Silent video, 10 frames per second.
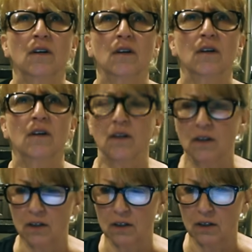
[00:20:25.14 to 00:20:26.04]
Don't you dare
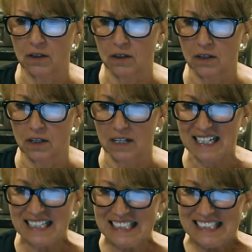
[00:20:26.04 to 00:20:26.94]
hit star.
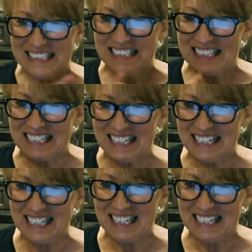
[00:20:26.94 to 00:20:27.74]
Don't you dare do it.